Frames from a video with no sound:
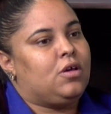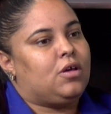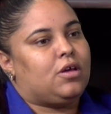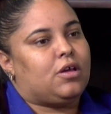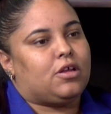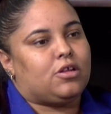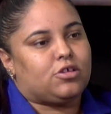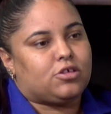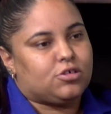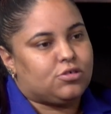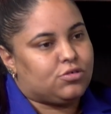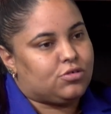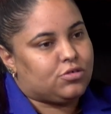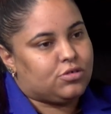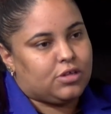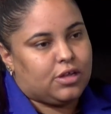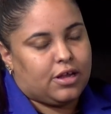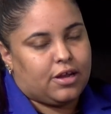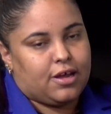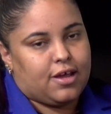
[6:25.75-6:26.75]
and
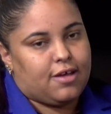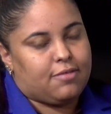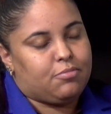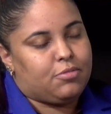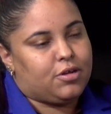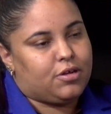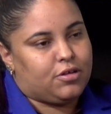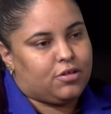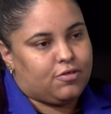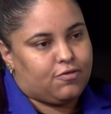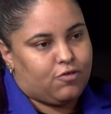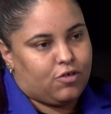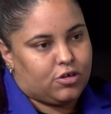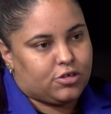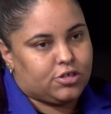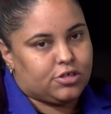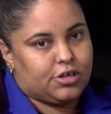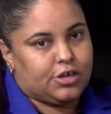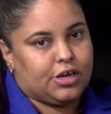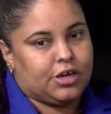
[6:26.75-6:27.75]
children that had been in the
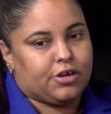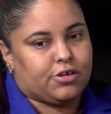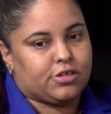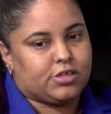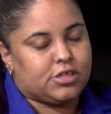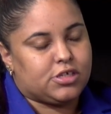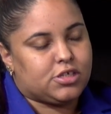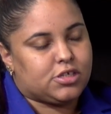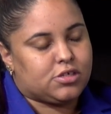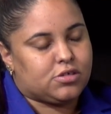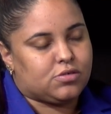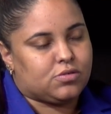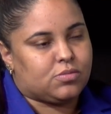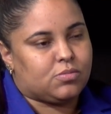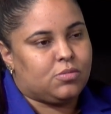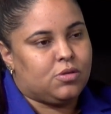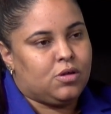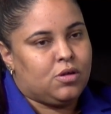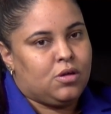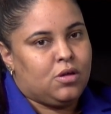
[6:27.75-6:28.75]
foster care system
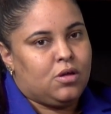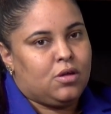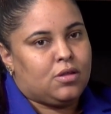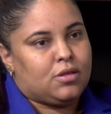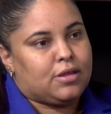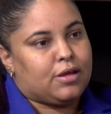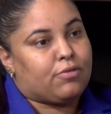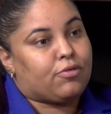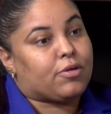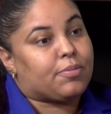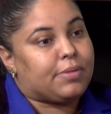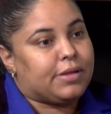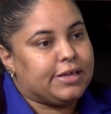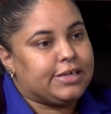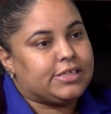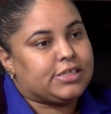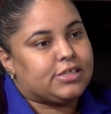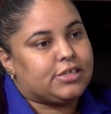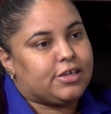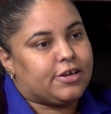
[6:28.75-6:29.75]
that were
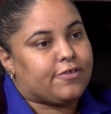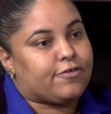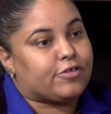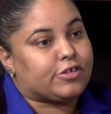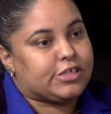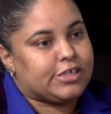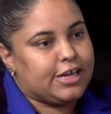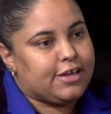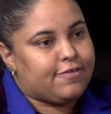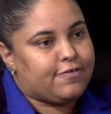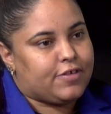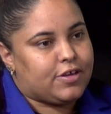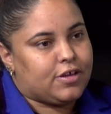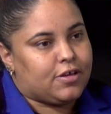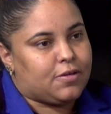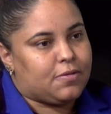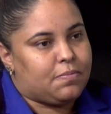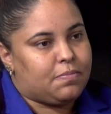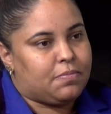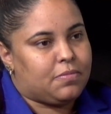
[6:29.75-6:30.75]
placed there for
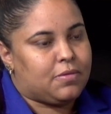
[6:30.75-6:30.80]
safety.